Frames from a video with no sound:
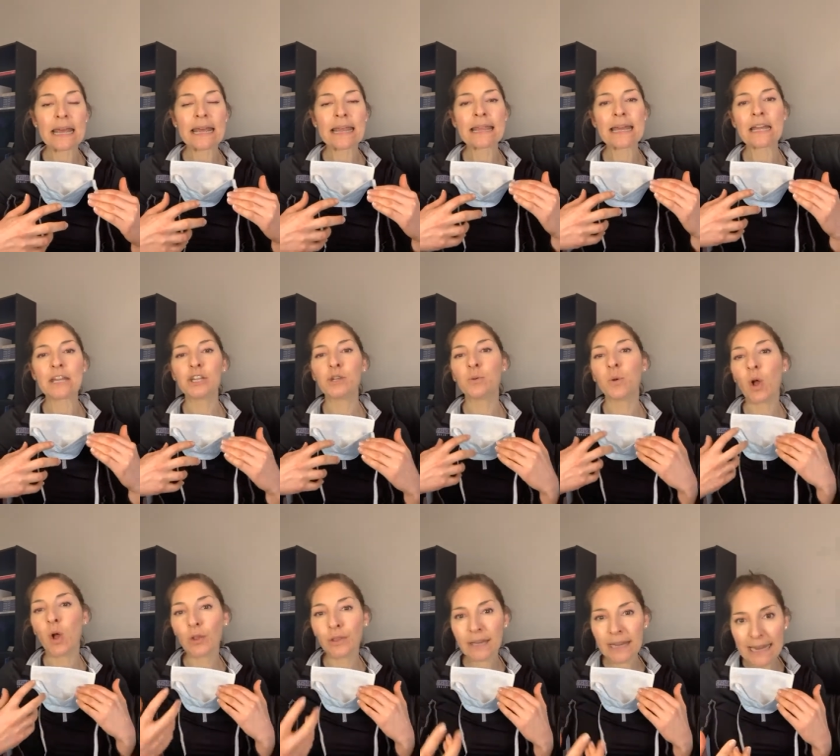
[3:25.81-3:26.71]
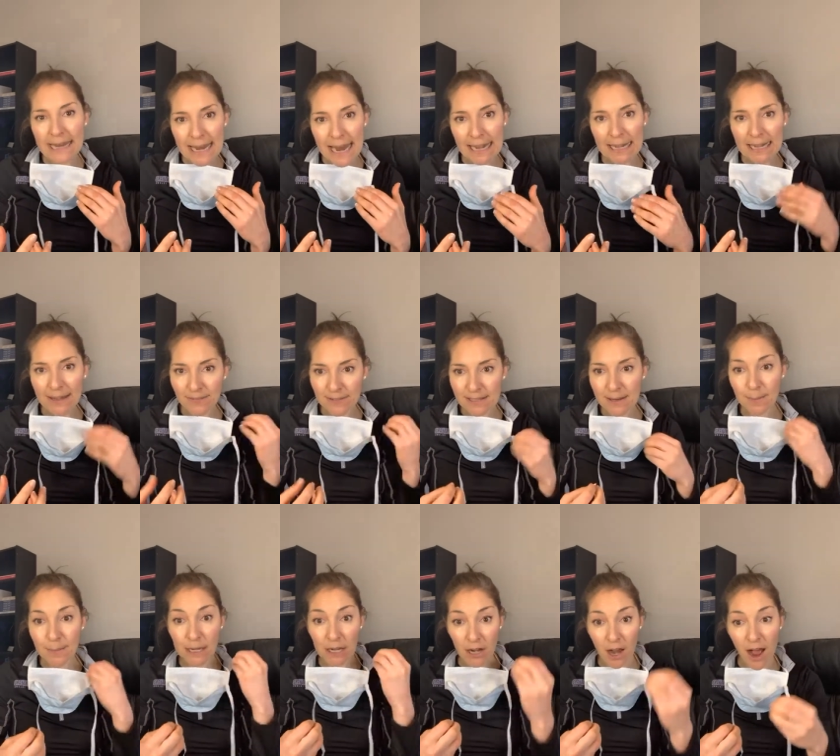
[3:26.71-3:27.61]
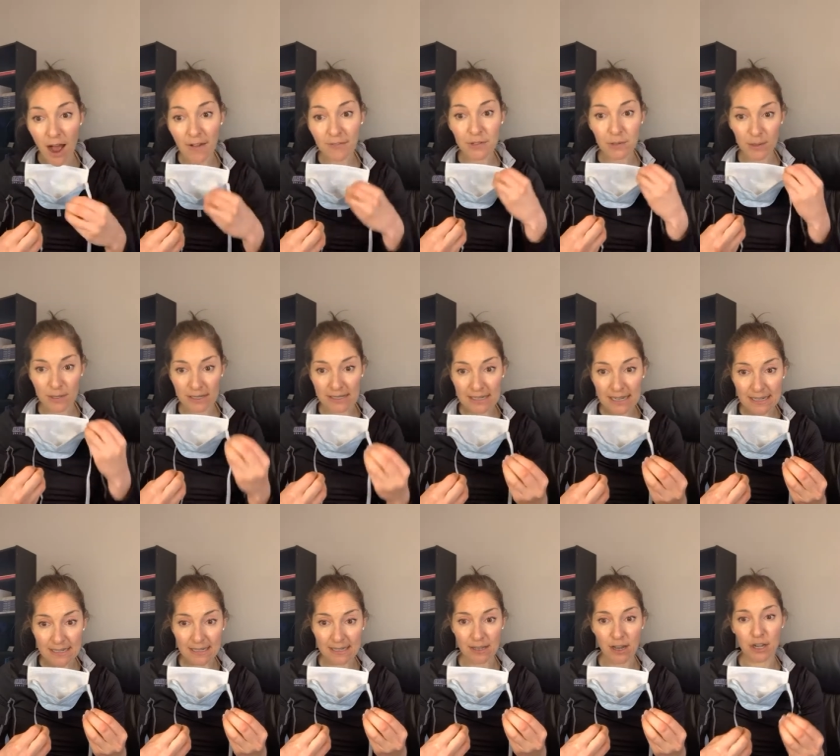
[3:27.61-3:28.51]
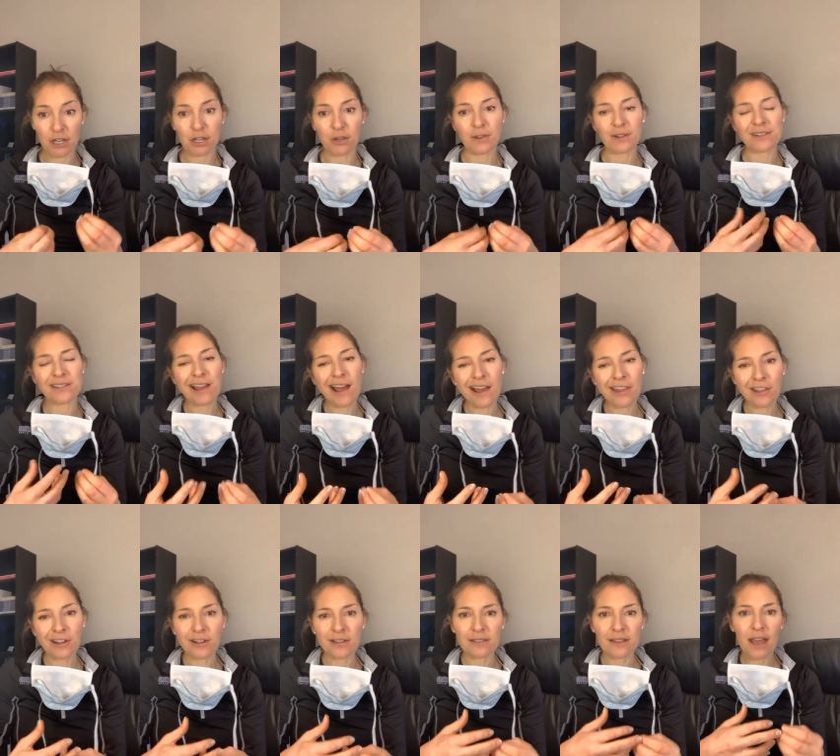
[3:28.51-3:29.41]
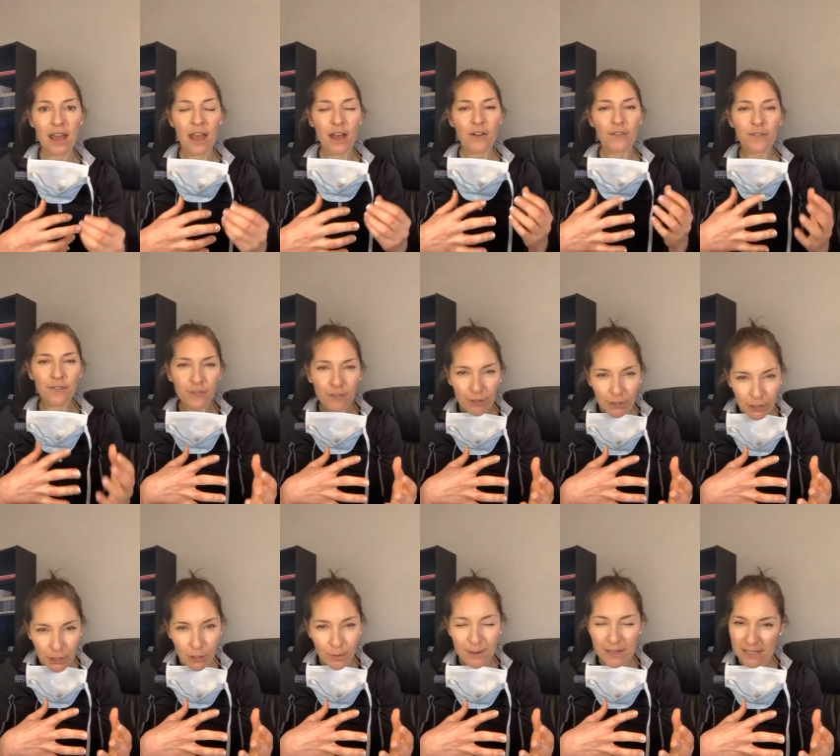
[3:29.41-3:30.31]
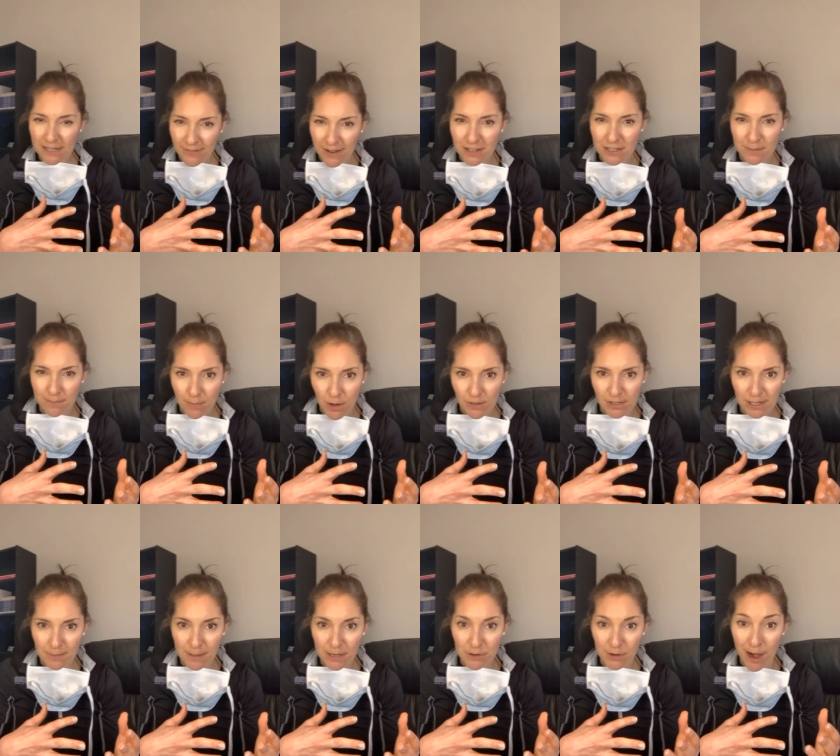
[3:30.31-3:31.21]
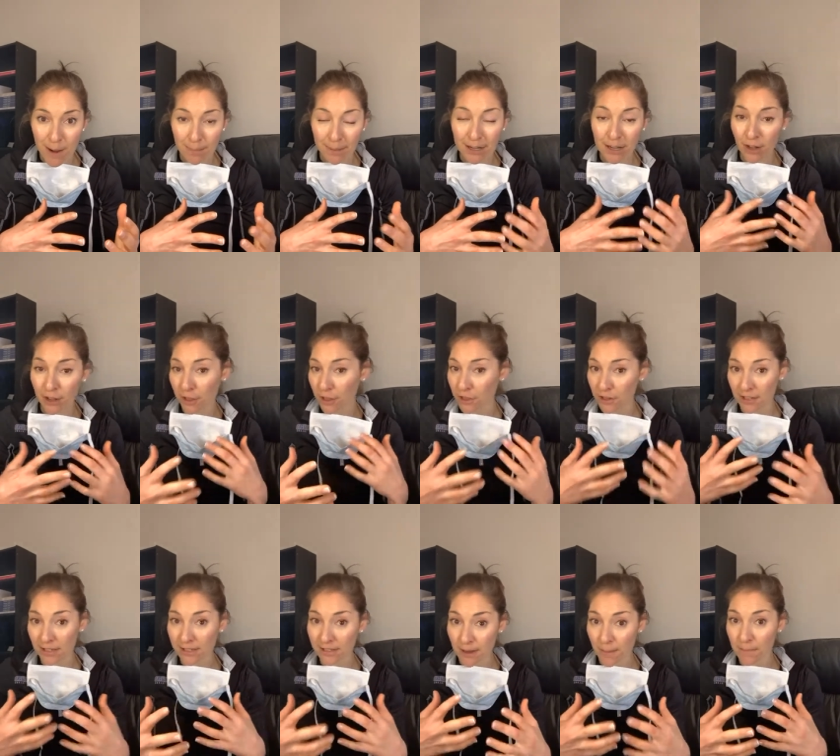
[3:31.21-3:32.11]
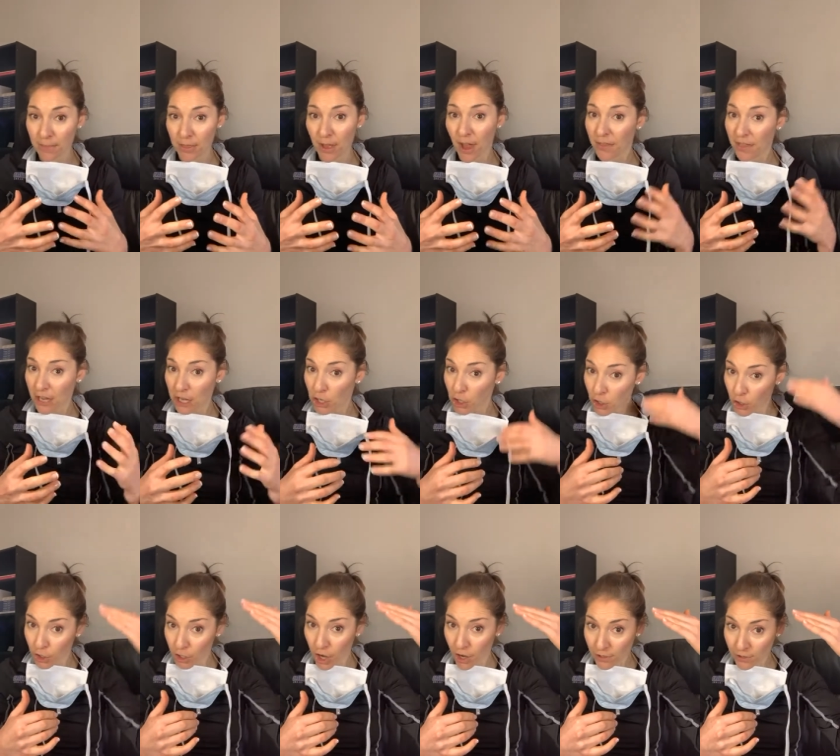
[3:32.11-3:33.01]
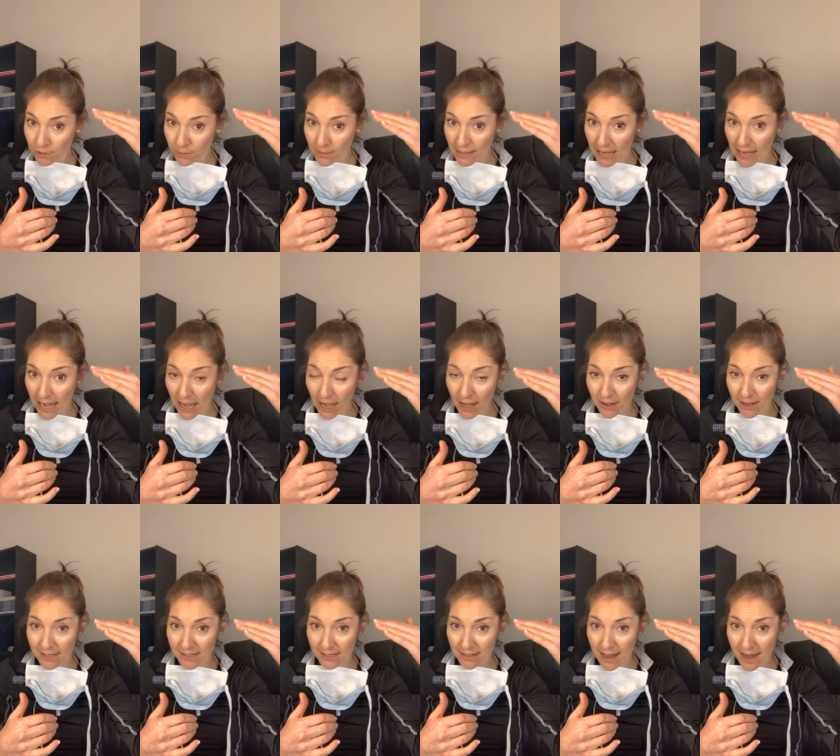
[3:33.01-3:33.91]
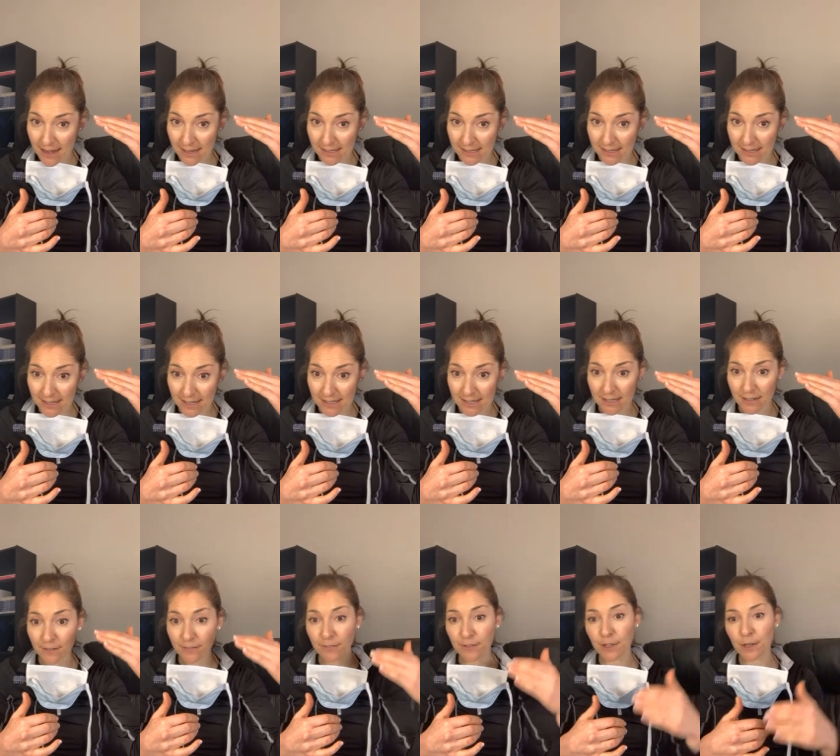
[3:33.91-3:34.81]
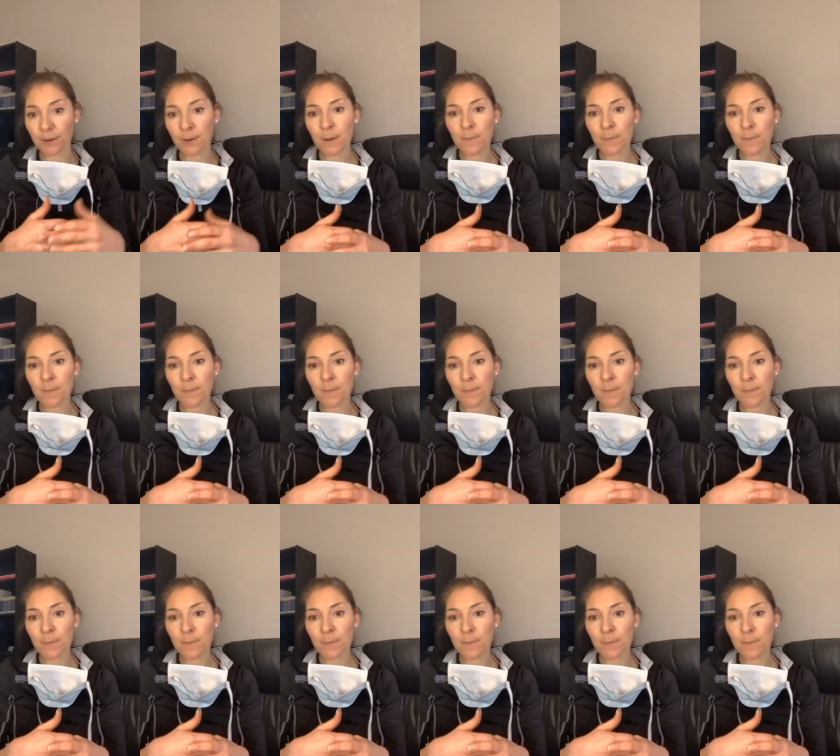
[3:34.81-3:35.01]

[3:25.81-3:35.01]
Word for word: that you will only get it if somebody coughs or sneezes on you. There's others. Flu is felt to mostly be droplet, although there's some thought that it could also be aerosolized, a seasonal flu.